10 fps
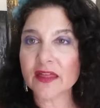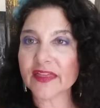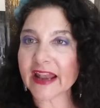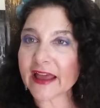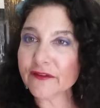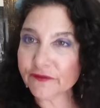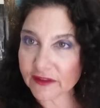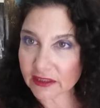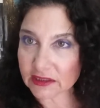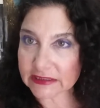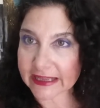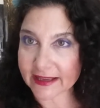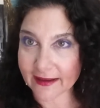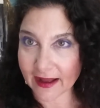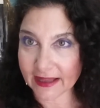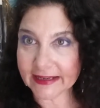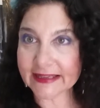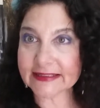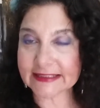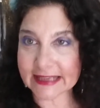that I feel like God
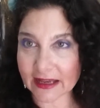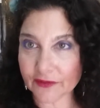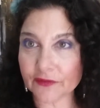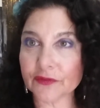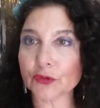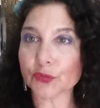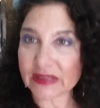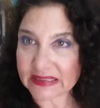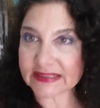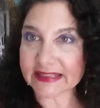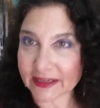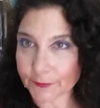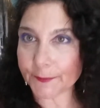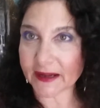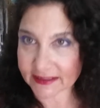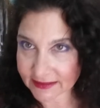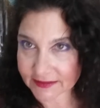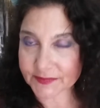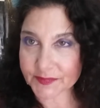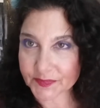has set the reset button.